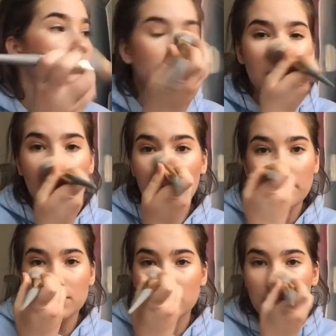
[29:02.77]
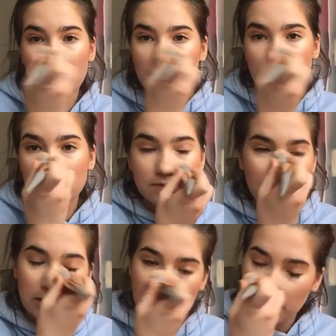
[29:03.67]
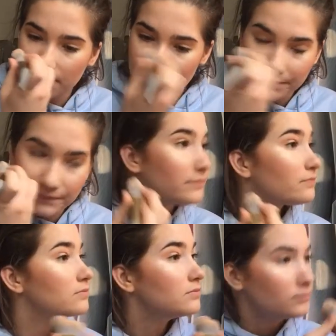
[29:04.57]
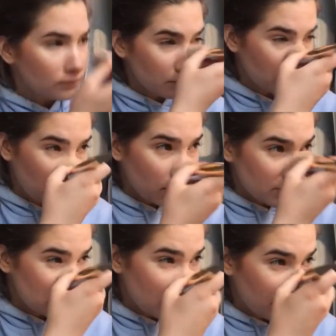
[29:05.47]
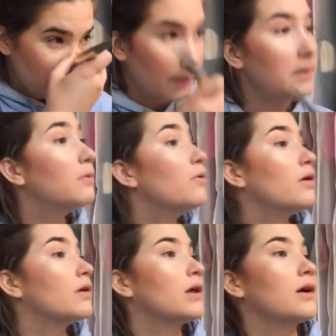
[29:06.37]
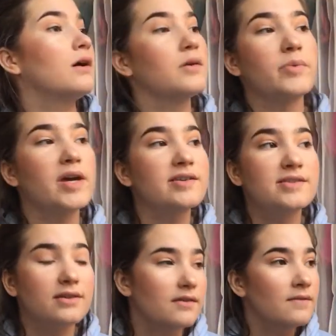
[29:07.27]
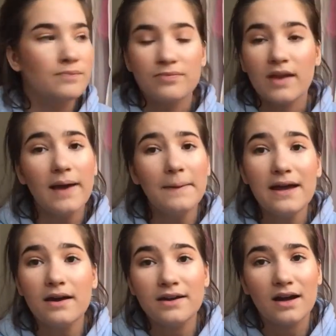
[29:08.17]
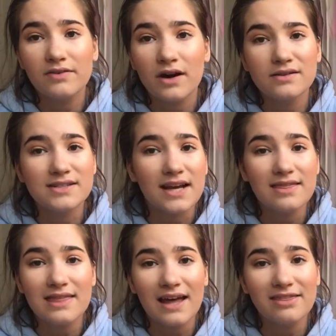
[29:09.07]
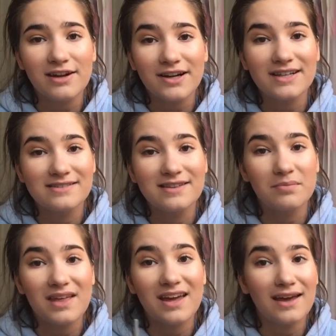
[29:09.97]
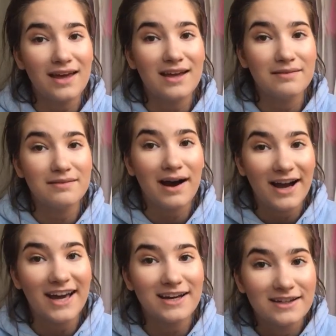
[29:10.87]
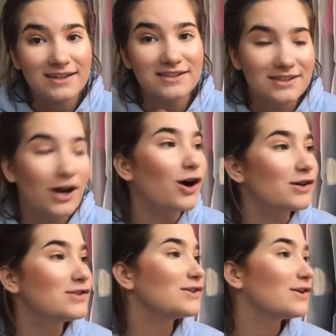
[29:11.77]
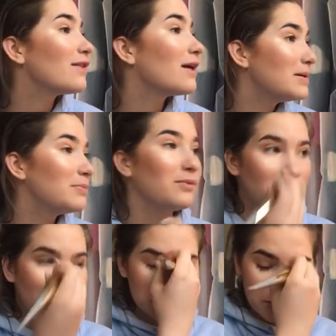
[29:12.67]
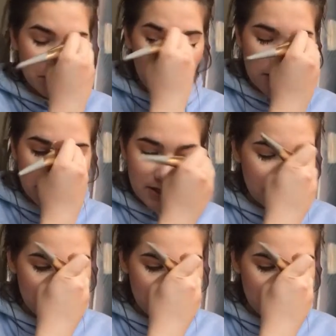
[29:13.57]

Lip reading: So I'm just trying to, you know, post stuff that people will click on, because I make enough content that there is something in my arsenal that people will enjoy watching.